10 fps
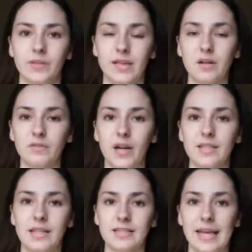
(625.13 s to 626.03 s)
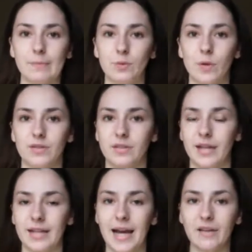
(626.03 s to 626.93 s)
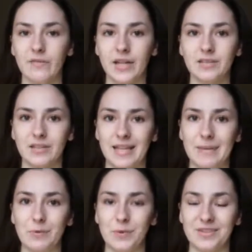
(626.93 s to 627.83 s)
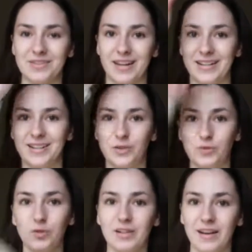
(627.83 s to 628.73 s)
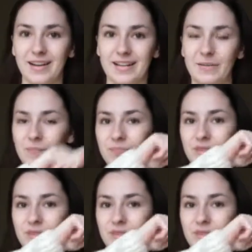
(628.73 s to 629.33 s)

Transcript: Xerophytes in a table one side, halophytes in a table one side, draw a line.